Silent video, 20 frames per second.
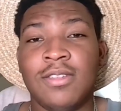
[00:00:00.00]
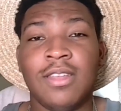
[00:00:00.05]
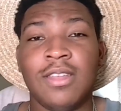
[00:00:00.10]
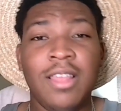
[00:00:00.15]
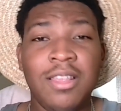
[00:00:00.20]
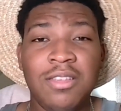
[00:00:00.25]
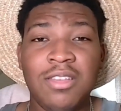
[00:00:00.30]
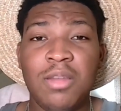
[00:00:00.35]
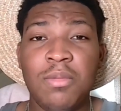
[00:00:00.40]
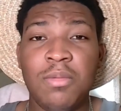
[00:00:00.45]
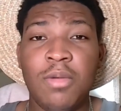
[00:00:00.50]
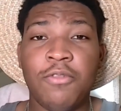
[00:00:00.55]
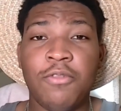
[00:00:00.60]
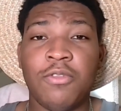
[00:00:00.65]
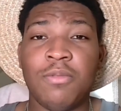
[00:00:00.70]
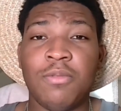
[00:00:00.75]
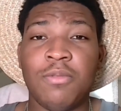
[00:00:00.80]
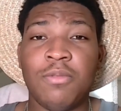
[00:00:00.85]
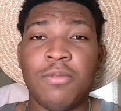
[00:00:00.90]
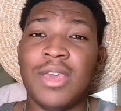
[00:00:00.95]
Now that's gonna be all
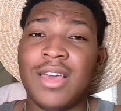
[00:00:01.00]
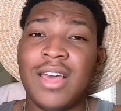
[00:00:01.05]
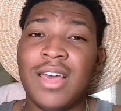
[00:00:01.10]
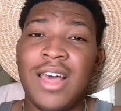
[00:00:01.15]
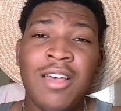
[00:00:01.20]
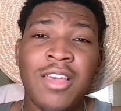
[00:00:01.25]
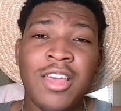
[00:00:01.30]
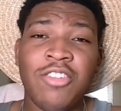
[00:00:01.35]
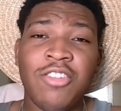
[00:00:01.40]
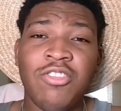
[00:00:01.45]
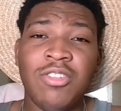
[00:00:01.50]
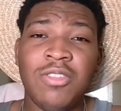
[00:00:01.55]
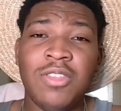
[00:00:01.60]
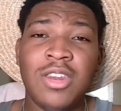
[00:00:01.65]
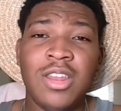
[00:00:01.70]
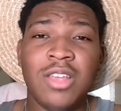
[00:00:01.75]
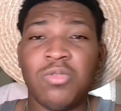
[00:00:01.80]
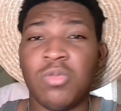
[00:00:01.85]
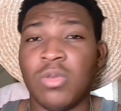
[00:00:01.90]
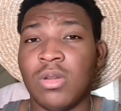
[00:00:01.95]
from me. I'll catch you on the
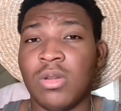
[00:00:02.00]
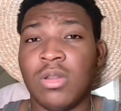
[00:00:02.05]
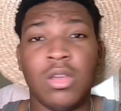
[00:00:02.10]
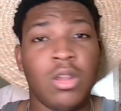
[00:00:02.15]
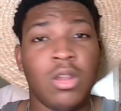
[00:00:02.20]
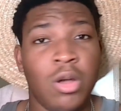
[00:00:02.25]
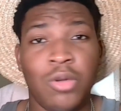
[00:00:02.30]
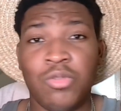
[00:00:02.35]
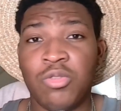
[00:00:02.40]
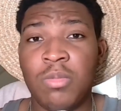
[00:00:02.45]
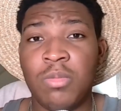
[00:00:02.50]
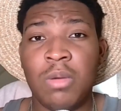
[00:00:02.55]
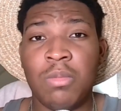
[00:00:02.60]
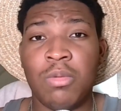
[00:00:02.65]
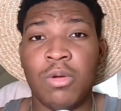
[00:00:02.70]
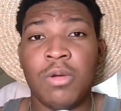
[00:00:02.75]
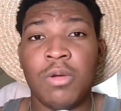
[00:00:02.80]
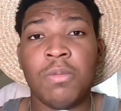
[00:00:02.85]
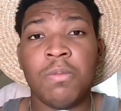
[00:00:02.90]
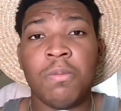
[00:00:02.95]
next one, and always
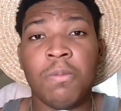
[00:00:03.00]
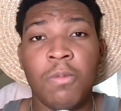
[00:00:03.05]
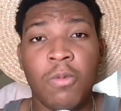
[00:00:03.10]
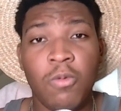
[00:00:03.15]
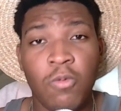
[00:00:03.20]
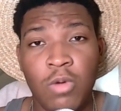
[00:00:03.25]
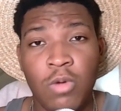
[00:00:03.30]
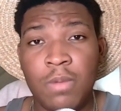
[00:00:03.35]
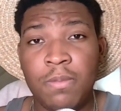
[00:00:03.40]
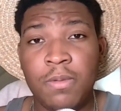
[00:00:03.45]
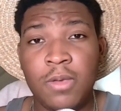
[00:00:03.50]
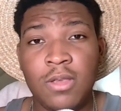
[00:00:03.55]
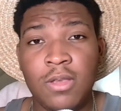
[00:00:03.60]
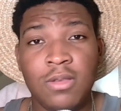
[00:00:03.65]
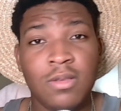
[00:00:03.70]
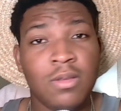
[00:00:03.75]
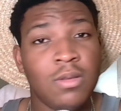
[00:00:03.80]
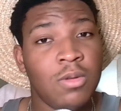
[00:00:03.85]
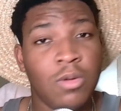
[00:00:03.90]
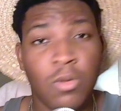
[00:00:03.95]
remember, One
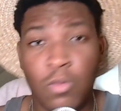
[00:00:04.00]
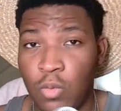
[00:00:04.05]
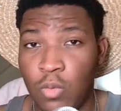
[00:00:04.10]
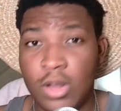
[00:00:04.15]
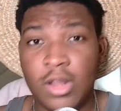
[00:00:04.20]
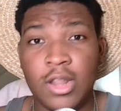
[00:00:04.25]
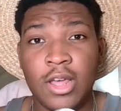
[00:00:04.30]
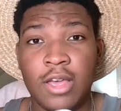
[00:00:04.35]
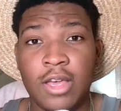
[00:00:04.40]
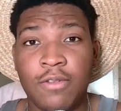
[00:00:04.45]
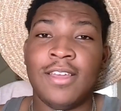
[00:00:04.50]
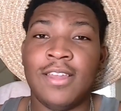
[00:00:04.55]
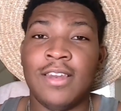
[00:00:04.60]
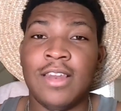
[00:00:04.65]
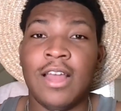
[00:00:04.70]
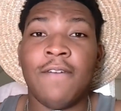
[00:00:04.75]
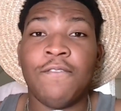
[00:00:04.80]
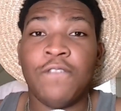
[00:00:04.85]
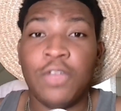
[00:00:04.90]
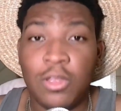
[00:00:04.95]
Piece, one life.
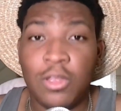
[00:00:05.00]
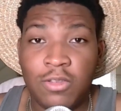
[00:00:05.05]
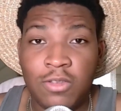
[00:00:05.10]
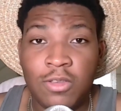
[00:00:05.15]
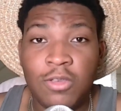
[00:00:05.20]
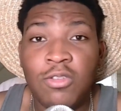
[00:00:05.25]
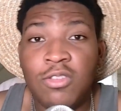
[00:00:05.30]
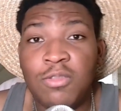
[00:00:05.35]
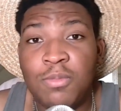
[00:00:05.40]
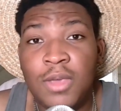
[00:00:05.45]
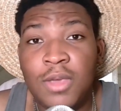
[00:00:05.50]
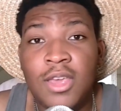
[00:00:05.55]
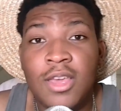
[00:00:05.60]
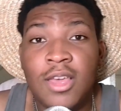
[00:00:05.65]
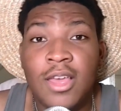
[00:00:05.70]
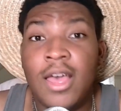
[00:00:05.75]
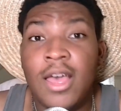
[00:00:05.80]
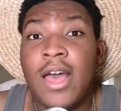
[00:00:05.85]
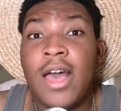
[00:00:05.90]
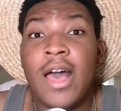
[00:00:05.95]
Now if you'll excuse me,
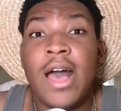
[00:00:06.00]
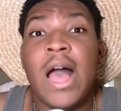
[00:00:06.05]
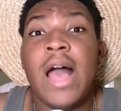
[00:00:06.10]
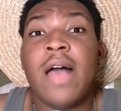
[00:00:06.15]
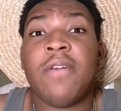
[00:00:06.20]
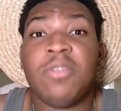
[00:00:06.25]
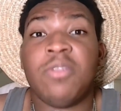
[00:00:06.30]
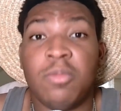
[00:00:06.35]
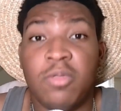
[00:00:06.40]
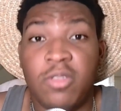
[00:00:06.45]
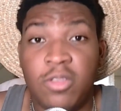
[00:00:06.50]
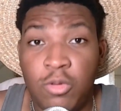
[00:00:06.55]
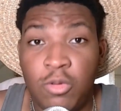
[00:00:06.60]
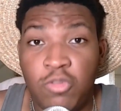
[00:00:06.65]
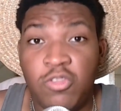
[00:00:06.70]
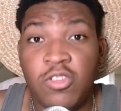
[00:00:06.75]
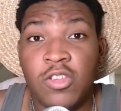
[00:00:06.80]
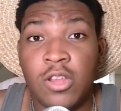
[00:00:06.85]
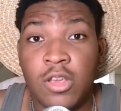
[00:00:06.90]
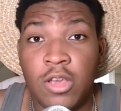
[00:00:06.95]
I have some
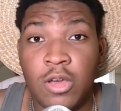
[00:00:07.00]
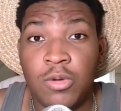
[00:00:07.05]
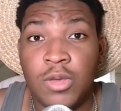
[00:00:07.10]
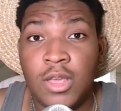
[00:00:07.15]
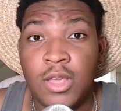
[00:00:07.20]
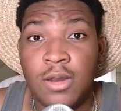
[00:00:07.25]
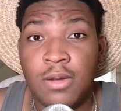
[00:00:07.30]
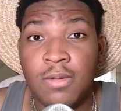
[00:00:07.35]
sushi to go eat.